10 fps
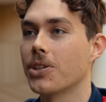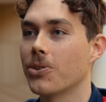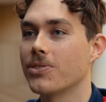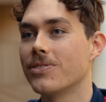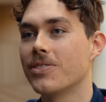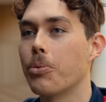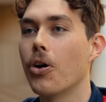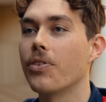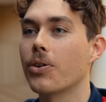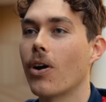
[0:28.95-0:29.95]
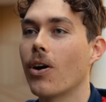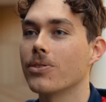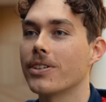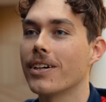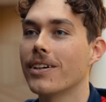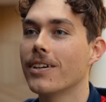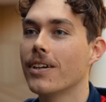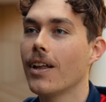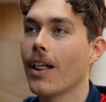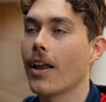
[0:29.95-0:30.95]
so it was the perfect role to,
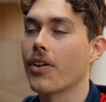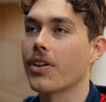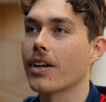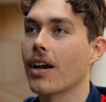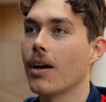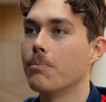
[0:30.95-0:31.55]
and I think